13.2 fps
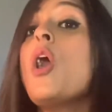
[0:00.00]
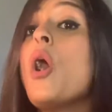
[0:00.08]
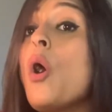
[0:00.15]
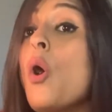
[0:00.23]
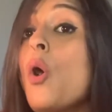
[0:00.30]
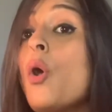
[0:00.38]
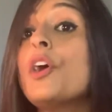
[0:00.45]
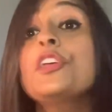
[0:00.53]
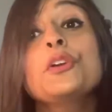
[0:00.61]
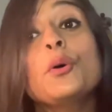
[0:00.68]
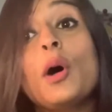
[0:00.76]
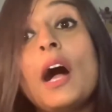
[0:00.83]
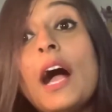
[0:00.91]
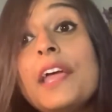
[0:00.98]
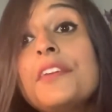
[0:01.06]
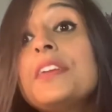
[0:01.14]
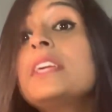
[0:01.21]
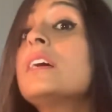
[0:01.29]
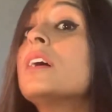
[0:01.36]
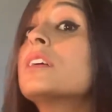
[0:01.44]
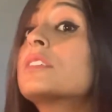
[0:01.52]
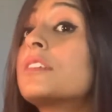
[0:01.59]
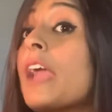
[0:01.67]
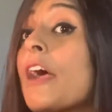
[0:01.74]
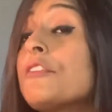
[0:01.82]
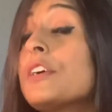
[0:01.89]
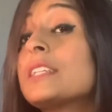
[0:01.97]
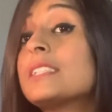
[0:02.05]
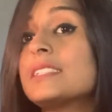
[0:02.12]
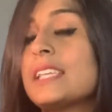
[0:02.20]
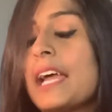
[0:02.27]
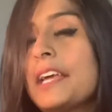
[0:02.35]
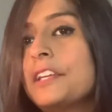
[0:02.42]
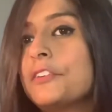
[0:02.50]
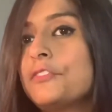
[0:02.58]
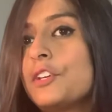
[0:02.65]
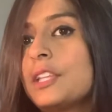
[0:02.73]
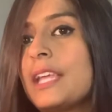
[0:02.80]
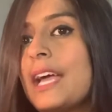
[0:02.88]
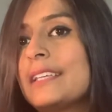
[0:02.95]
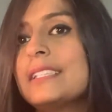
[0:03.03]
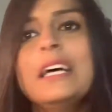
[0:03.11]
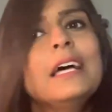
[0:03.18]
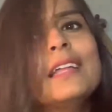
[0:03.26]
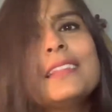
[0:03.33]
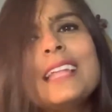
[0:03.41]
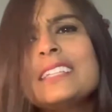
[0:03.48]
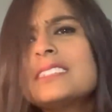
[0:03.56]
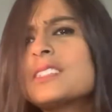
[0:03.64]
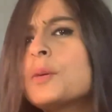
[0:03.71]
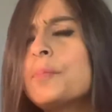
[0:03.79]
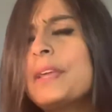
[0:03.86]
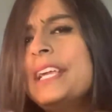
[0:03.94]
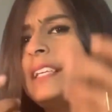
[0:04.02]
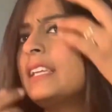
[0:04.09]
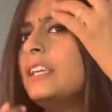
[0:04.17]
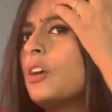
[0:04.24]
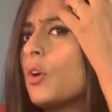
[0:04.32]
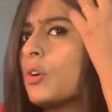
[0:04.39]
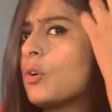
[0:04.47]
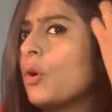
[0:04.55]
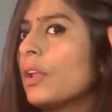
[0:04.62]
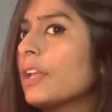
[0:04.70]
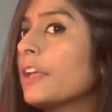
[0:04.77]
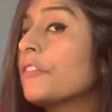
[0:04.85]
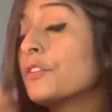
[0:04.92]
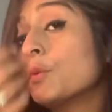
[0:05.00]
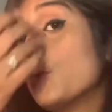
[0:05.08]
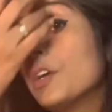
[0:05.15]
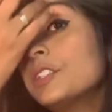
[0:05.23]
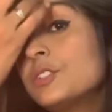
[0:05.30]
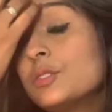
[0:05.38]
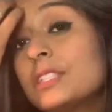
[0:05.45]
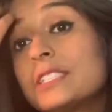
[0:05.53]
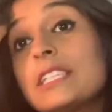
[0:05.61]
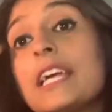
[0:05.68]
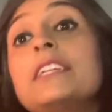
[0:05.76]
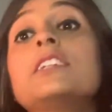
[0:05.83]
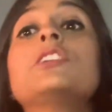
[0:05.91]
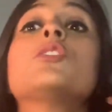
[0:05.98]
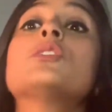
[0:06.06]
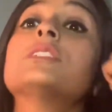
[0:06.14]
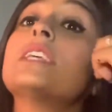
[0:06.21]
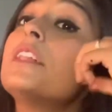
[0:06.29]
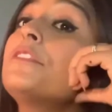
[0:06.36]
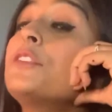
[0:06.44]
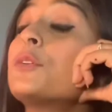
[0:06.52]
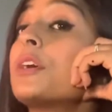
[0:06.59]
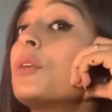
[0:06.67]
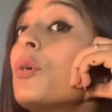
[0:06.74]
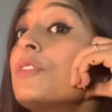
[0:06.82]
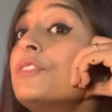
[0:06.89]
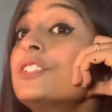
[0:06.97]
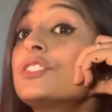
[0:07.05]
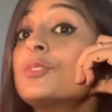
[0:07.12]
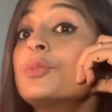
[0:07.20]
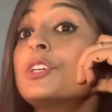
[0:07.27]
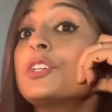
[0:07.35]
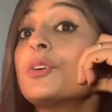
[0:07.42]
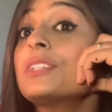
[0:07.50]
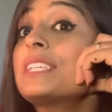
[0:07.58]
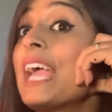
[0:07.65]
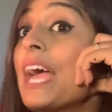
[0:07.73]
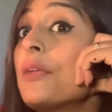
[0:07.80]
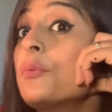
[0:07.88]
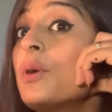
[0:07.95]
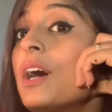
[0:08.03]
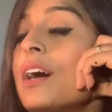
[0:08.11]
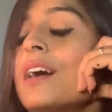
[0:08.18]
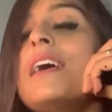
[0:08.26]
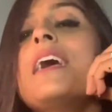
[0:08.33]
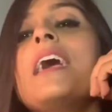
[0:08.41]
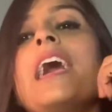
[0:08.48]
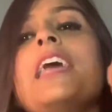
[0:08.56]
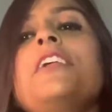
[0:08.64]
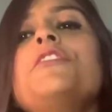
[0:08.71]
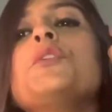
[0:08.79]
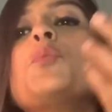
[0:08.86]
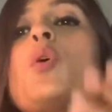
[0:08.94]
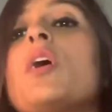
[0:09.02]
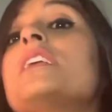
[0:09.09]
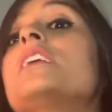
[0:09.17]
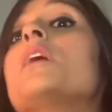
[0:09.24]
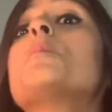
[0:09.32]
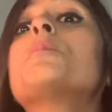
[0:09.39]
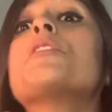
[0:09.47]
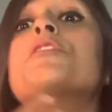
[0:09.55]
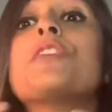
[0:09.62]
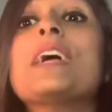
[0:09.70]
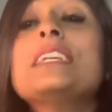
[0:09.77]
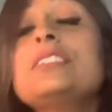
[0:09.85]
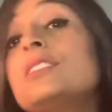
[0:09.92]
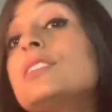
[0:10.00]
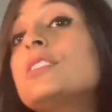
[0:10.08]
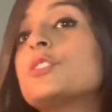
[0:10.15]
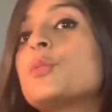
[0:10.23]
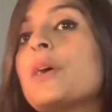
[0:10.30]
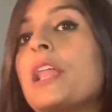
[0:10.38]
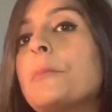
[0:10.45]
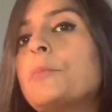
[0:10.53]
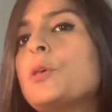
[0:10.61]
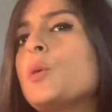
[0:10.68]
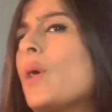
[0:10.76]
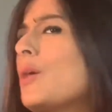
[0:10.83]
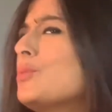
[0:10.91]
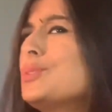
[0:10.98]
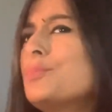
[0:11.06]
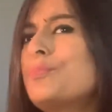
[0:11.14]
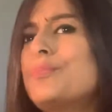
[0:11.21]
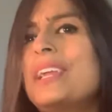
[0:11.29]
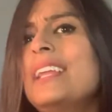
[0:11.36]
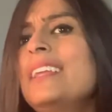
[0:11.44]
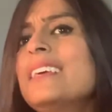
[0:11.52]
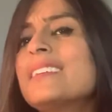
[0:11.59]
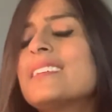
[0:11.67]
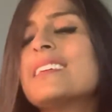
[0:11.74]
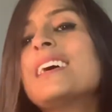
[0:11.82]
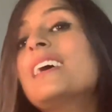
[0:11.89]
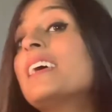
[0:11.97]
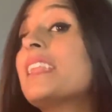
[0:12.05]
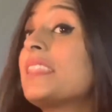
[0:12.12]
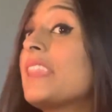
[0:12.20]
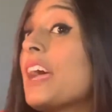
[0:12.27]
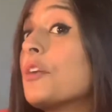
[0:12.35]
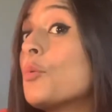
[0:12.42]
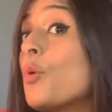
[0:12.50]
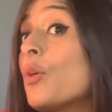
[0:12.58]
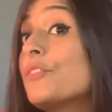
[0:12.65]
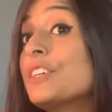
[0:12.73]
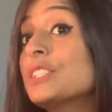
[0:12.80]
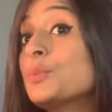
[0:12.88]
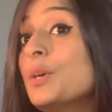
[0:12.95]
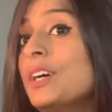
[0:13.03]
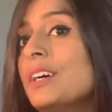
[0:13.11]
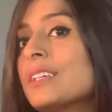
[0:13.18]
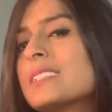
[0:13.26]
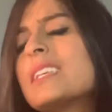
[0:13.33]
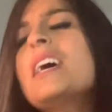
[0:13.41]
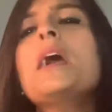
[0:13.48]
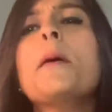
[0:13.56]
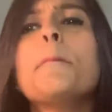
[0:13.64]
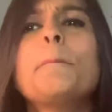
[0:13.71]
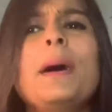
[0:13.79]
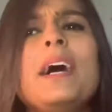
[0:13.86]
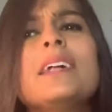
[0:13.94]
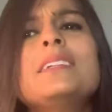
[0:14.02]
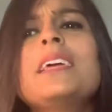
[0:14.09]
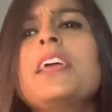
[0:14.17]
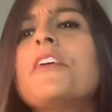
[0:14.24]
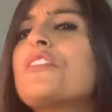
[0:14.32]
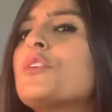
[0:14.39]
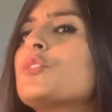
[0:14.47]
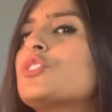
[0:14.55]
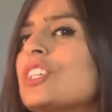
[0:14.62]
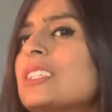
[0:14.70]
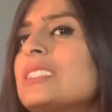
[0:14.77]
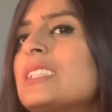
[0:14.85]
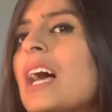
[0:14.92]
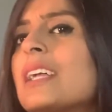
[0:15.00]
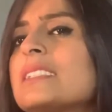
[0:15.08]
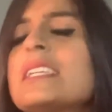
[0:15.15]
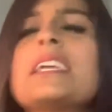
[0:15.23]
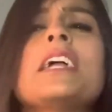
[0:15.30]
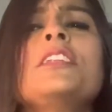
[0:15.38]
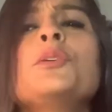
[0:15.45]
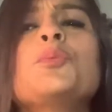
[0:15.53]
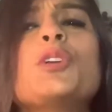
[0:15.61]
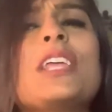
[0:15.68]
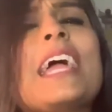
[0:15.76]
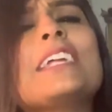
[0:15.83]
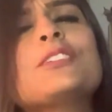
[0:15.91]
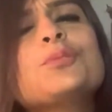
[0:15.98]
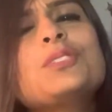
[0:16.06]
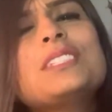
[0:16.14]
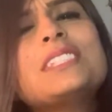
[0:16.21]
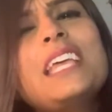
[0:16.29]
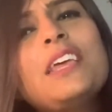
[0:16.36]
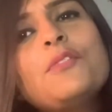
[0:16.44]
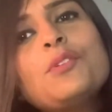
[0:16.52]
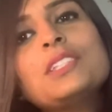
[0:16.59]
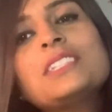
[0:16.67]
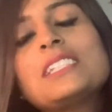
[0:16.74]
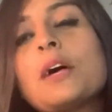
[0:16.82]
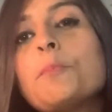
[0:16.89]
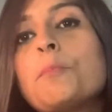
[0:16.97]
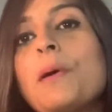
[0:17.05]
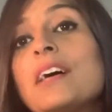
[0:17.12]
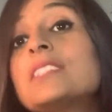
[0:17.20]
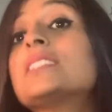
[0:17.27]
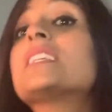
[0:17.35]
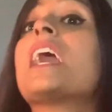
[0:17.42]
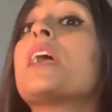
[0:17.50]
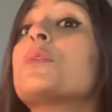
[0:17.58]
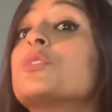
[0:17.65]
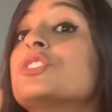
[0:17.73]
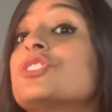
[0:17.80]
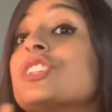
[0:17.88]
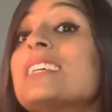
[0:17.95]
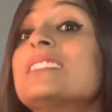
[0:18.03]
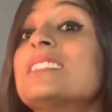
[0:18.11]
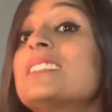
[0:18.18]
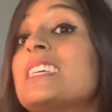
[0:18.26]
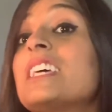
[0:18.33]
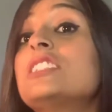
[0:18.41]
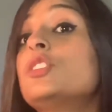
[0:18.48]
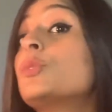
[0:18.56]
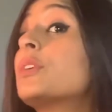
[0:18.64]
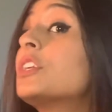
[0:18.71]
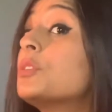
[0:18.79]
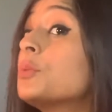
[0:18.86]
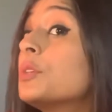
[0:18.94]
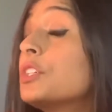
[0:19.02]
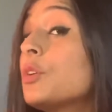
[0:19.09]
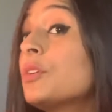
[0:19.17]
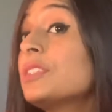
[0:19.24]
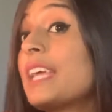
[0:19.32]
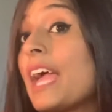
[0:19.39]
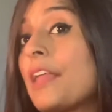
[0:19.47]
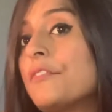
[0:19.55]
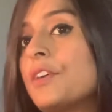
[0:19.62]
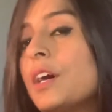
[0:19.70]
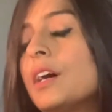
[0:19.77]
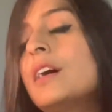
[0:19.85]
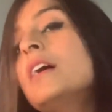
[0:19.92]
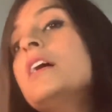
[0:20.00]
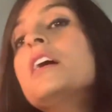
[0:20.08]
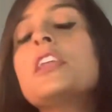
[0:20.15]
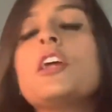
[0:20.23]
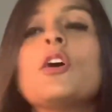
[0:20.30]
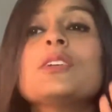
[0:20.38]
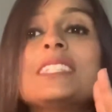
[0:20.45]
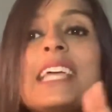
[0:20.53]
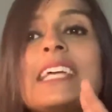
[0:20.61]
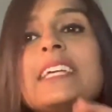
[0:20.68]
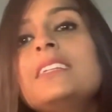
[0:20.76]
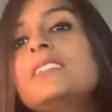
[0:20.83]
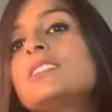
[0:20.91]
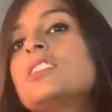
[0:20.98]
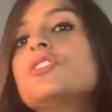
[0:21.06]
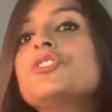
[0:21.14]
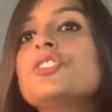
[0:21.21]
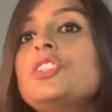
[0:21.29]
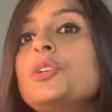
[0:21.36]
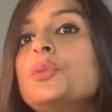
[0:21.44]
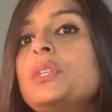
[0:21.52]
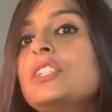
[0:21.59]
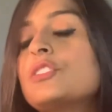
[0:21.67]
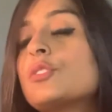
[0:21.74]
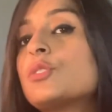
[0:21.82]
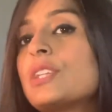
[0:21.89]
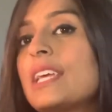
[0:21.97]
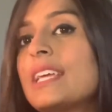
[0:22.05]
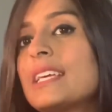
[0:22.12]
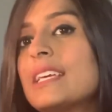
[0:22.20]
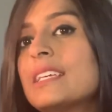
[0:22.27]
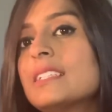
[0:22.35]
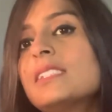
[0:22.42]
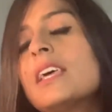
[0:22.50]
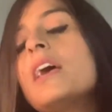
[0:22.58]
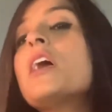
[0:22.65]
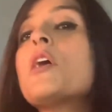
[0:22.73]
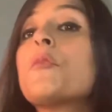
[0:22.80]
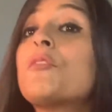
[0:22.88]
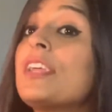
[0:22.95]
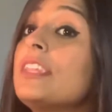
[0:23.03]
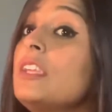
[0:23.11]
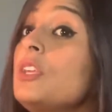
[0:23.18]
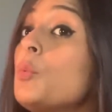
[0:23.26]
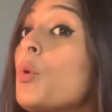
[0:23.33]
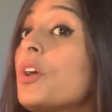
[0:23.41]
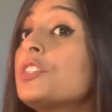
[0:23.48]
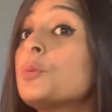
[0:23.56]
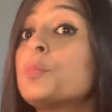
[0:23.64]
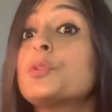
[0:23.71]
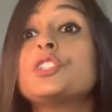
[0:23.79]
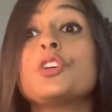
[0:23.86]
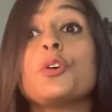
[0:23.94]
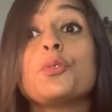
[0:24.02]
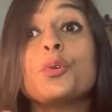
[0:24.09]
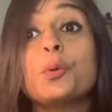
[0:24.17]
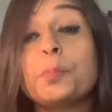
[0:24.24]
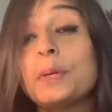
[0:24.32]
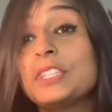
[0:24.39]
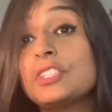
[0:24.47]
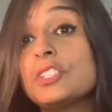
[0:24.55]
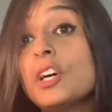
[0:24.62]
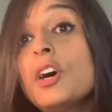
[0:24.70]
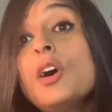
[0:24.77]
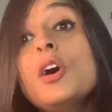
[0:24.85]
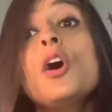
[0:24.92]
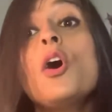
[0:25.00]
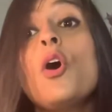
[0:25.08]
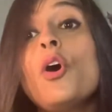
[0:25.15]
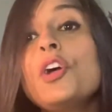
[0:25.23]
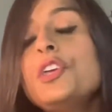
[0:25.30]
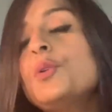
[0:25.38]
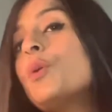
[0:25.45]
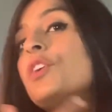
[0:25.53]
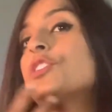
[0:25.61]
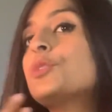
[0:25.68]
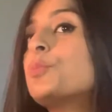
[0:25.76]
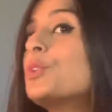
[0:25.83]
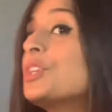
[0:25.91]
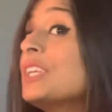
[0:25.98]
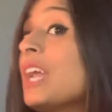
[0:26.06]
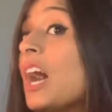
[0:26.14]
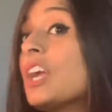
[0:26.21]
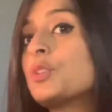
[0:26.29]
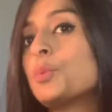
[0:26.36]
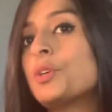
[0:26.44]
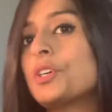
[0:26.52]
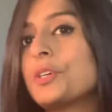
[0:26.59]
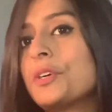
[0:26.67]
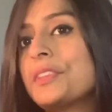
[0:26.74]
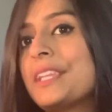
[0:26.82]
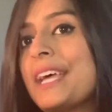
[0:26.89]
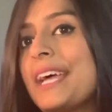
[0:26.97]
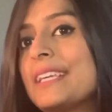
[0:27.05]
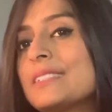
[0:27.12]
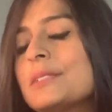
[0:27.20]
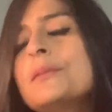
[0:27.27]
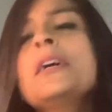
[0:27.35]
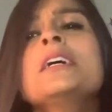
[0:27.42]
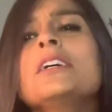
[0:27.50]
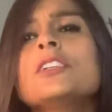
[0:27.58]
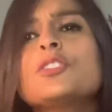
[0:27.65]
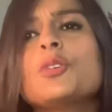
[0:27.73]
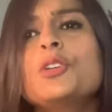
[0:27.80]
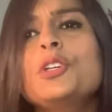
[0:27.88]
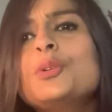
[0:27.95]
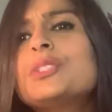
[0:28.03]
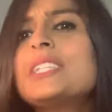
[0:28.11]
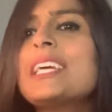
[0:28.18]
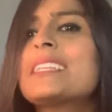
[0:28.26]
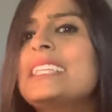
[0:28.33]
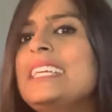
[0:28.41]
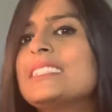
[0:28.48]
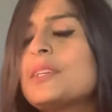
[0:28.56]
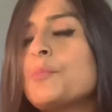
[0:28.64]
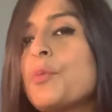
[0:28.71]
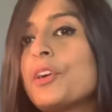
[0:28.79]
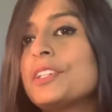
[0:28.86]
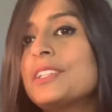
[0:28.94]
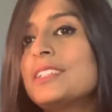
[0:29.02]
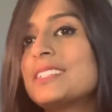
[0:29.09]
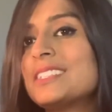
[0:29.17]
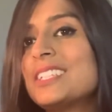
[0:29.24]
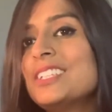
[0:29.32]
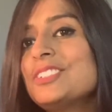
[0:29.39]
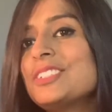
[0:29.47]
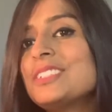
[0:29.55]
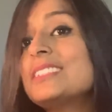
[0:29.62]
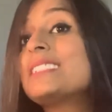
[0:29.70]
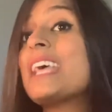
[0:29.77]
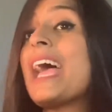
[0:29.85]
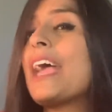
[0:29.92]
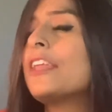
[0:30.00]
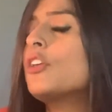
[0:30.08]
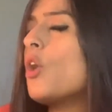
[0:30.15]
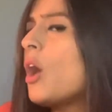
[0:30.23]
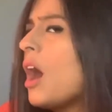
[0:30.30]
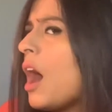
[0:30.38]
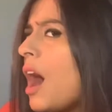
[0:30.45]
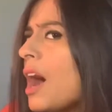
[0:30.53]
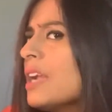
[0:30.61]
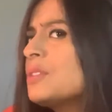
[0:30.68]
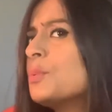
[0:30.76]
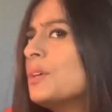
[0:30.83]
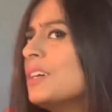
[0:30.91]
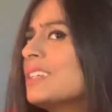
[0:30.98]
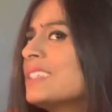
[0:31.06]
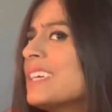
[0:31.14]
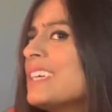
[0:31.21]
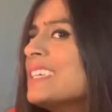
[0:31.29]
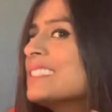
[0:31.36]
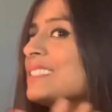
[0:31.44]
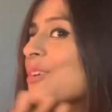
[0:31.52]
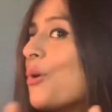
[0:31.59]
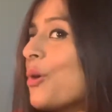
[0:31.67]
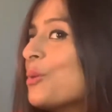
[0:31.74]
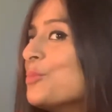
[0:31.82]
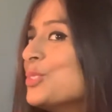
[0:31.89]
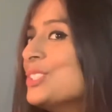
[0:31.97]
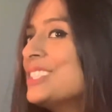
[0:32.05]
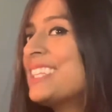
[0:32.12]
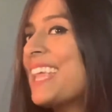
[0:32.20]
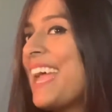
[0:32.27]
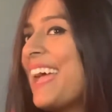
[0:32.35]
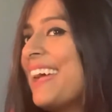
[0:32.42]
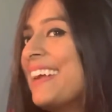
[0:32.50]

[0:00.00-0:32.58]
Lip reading: or you're hiring a graphic designer for that? That's completely your call. If you want to design it yourself, you can always do it on Canva. And if you want a professional to help you out, brilliant. That always works. But if you're just starting and you would like to save on some bucks, I would just suggest you can do it on Canva. Now, second decision you need to take is whether you want to put your own picture or you want to put an artwork on that. So you take these important decisions and your artwork is almost there.